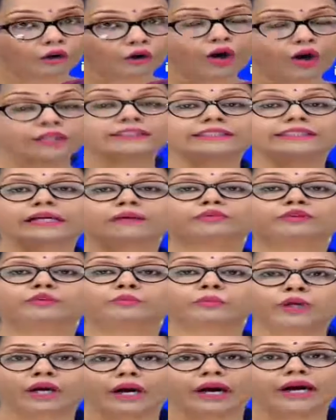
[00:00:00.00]

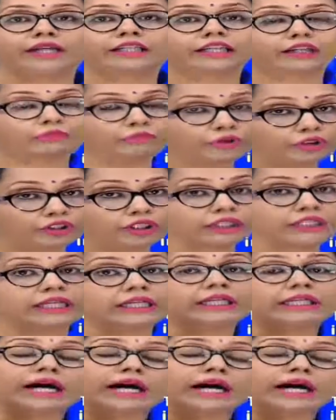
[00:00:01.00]
concepts behind immunity,